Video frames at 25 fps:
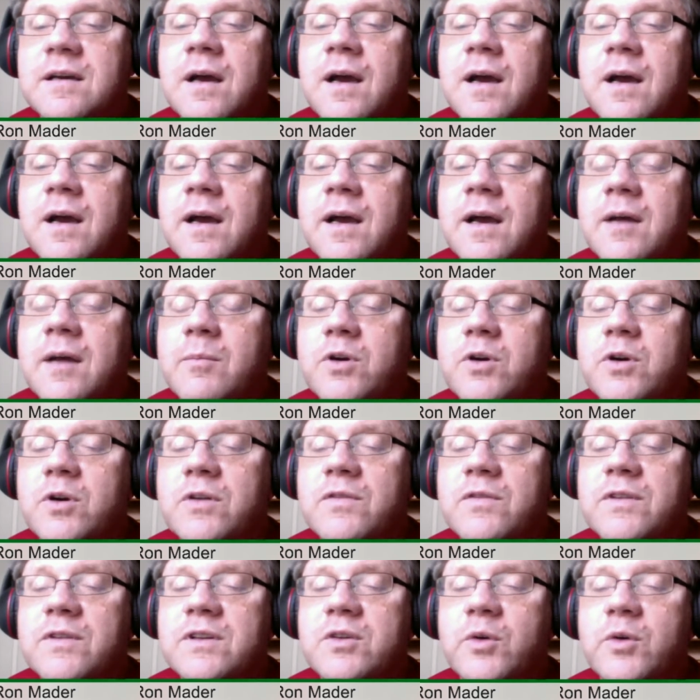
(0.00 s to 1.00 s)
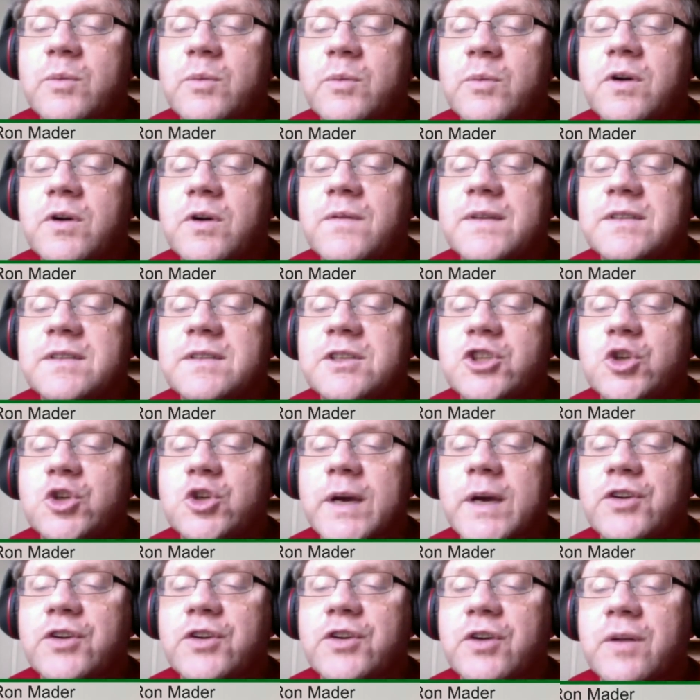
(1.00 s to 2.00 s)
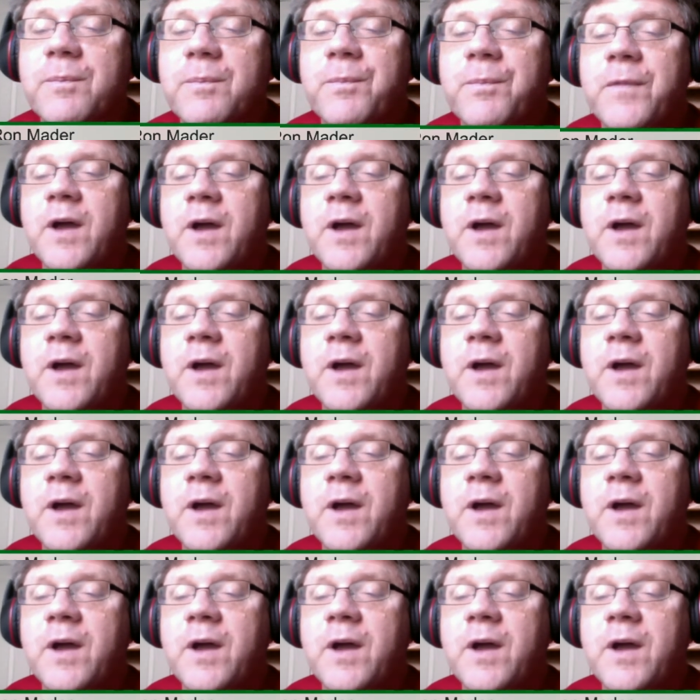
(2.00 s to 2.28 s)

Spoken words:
to improve the situation.